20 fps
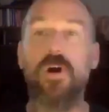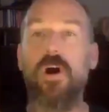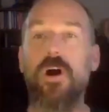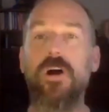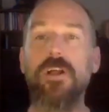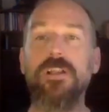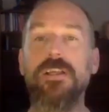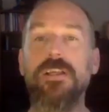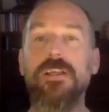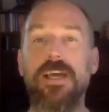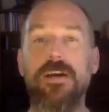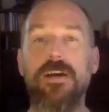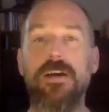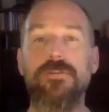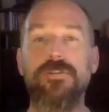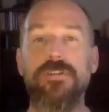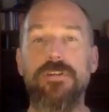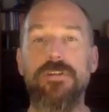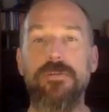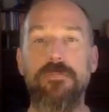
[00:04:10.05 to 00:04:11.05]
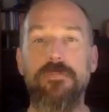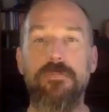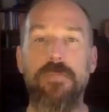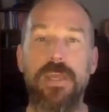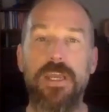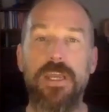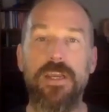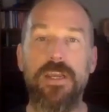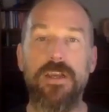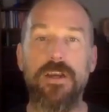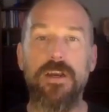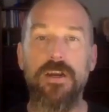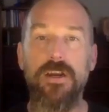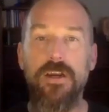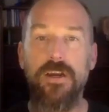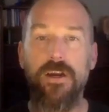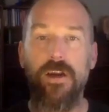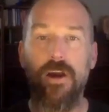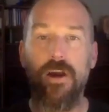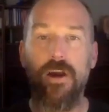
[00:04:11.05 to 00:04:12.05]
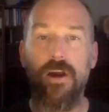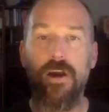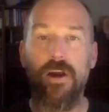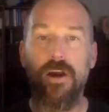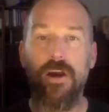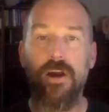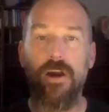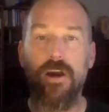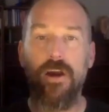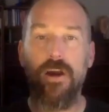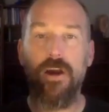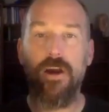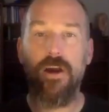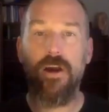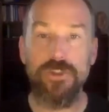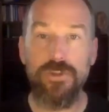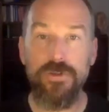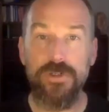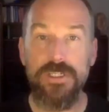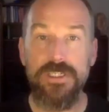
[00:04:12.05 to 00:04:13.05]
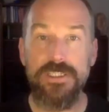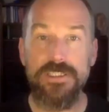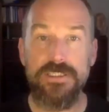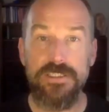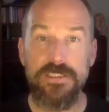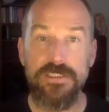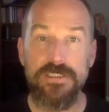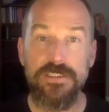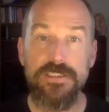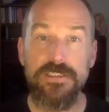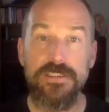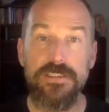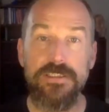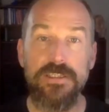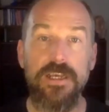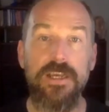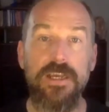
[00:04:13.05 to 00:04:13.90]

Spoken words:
We're all allowed to make our choices,